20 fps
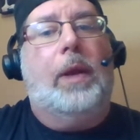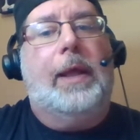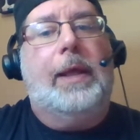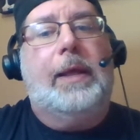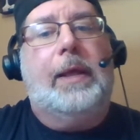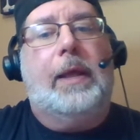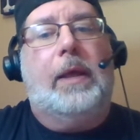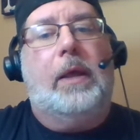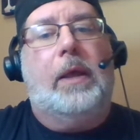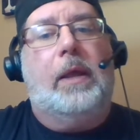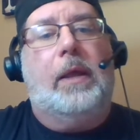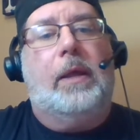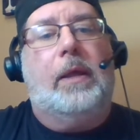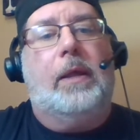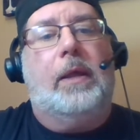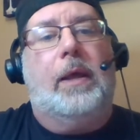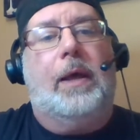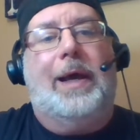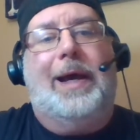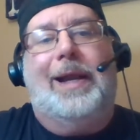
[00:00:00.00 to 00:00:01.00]
when
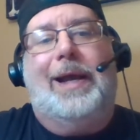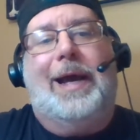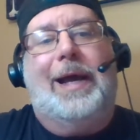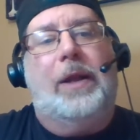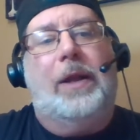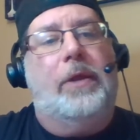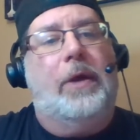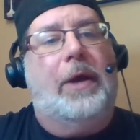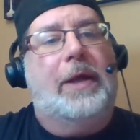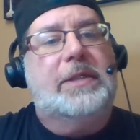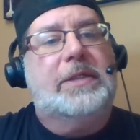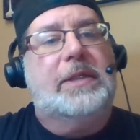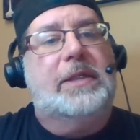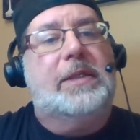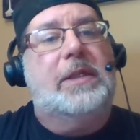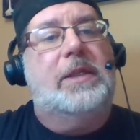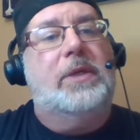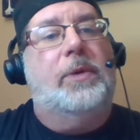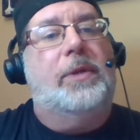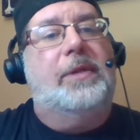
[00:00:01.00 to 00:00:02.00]
I don't know. I
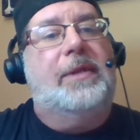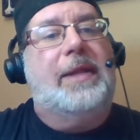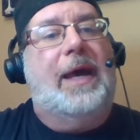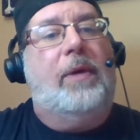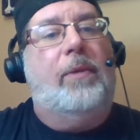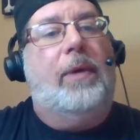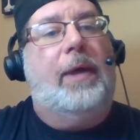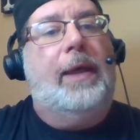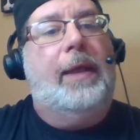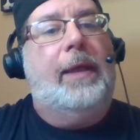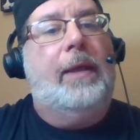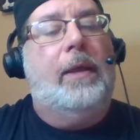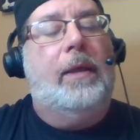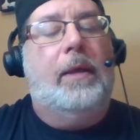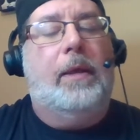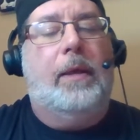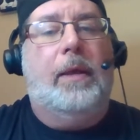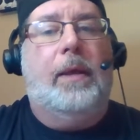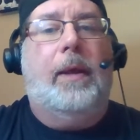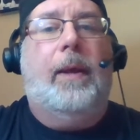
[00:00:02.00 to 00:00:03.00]
just like to do it that
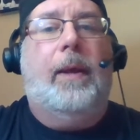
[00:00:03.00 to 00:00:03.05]
way.